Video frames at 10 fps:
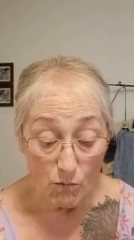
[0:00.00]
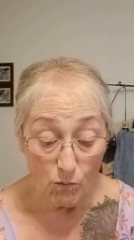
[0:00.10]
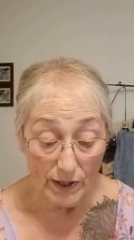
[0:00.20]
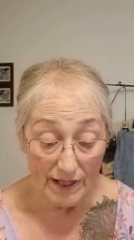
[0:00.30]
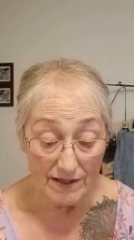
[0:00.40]

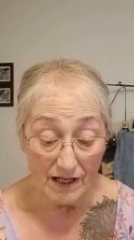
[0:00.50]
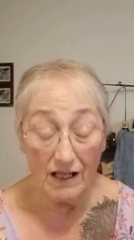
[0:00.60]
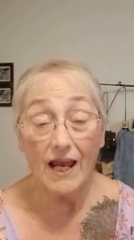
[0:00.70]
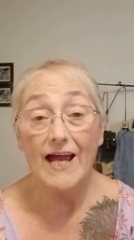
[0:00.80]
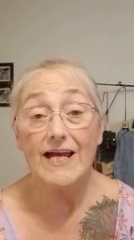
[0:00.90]
with
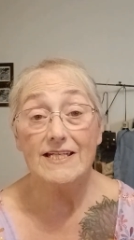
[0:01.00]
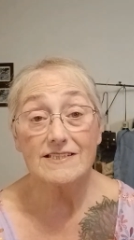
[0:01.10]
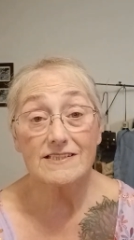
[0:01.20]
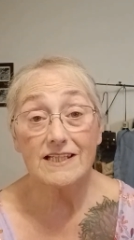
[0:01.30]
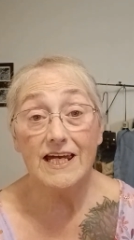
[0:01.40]

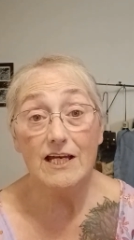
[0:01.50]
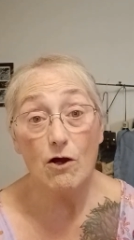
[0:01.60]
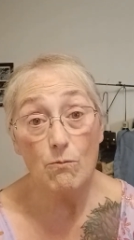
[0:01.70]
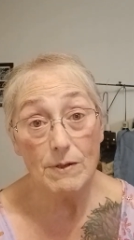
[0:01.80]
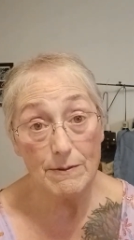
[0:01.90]
glazed
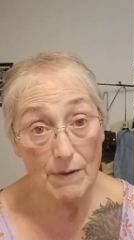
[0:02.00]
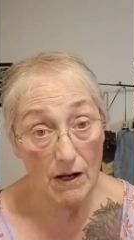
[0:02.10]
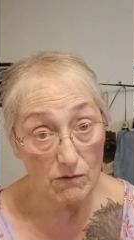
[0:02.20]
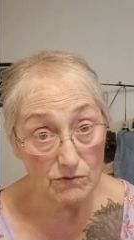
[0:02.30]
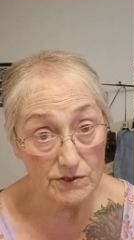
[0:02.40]
keto
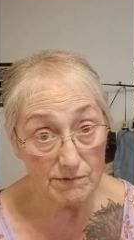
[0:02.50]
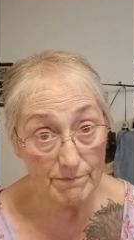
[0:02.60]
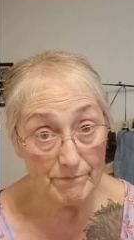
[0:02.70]
meatballs.